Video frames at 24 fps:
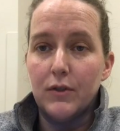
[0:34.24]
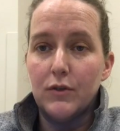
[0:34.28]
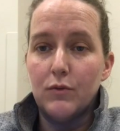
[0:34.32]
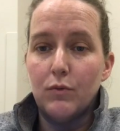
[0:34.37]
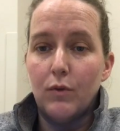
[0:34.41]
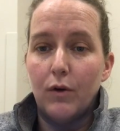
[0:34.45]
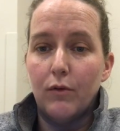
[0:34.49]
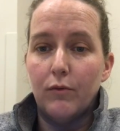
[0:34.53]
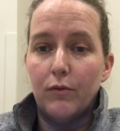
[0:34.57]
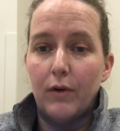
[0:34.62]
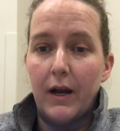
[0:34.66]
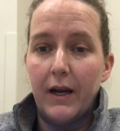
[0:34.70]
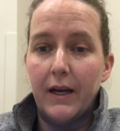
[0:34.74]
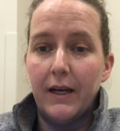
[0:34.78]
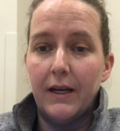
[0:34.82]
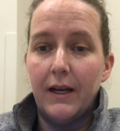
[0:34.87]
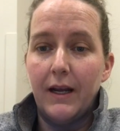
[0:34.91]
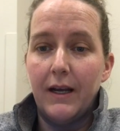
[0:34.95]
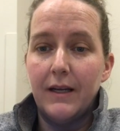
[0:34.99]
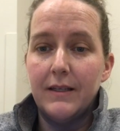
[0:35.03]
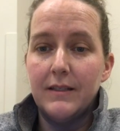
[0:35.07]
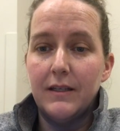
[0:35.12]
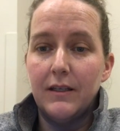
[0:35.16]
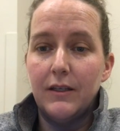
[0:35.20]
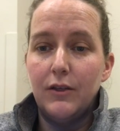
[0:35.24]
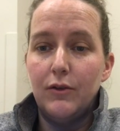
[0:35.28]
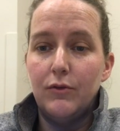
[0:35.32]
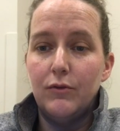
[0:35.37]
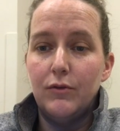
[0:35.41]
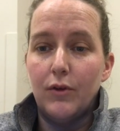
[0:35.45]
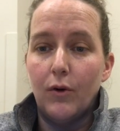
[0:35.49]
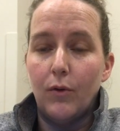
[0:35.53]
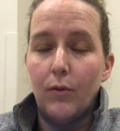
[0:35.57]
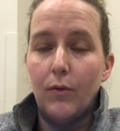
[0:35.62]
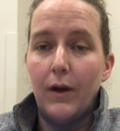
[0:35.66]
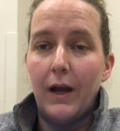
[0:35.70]
while recognizing you
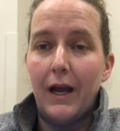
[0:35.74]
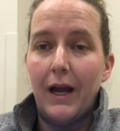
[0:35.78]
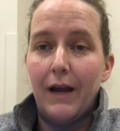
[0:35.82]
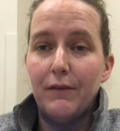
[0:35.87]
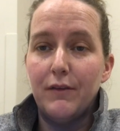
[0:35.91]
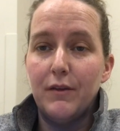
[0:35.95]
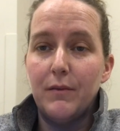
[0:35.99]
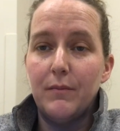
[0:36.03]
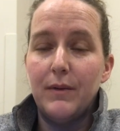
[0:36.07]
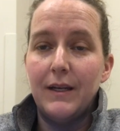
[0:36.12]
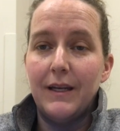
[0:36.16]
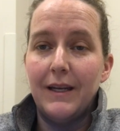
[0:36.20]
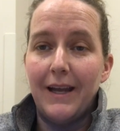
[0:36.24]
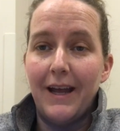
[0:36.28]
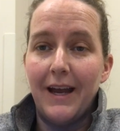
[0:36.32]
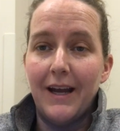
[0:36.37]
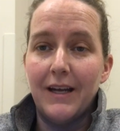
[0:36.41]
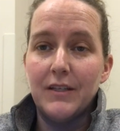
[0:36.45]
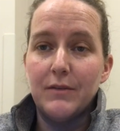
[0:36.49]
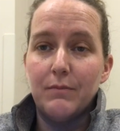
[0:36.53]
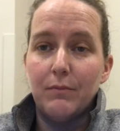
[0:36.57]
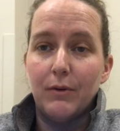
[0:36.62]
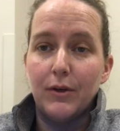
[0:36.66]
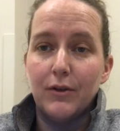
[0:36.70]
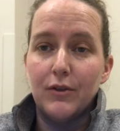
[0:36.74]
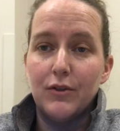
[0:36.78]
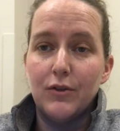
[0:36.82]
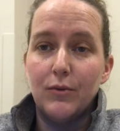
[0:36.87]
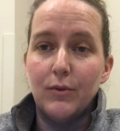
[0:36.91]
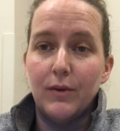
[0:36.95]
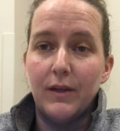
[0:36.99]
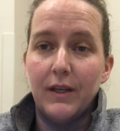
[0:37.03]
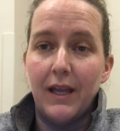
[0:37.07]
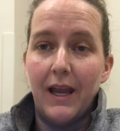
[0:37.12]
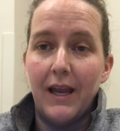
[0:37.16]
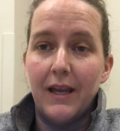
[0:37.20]
don't have to be an expert to
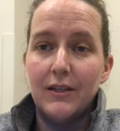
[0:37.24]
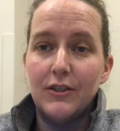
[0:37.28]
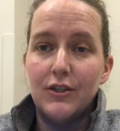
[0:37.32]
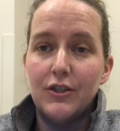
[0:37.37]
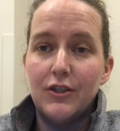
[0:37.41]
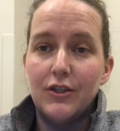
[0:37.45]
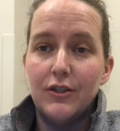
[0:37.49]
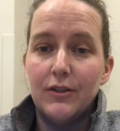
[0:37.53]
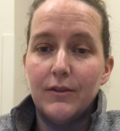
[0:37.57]
engage.